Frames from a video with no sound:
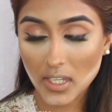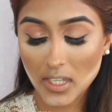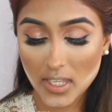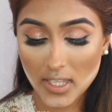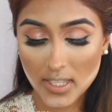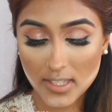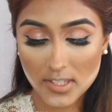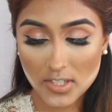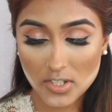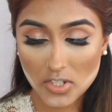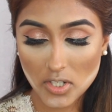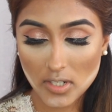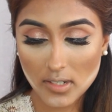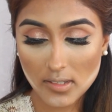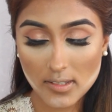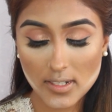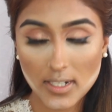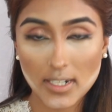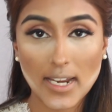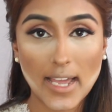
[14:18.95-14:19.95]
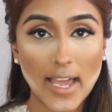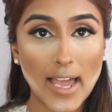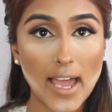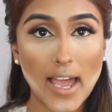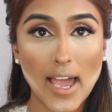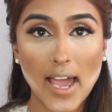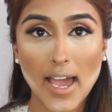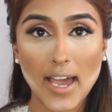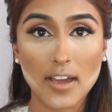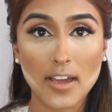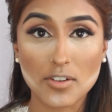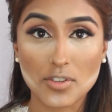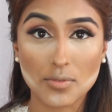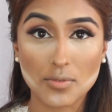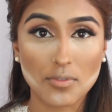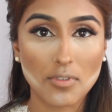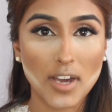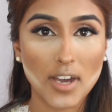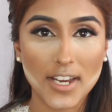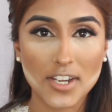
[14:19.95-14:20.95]
It's just an
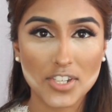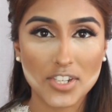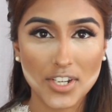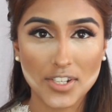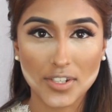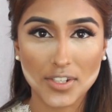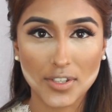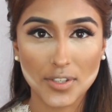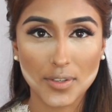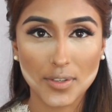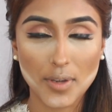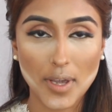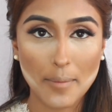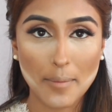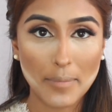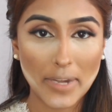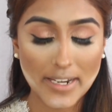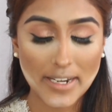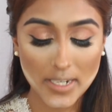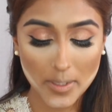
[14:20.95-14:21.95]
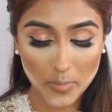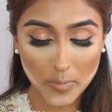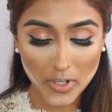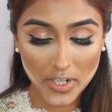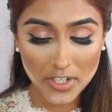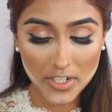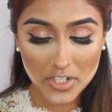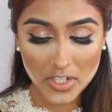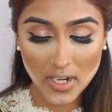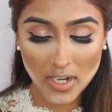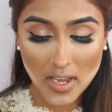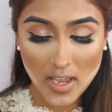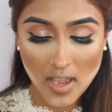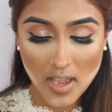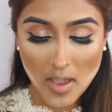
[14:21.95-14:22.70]
actual eyeshadow and blending brush,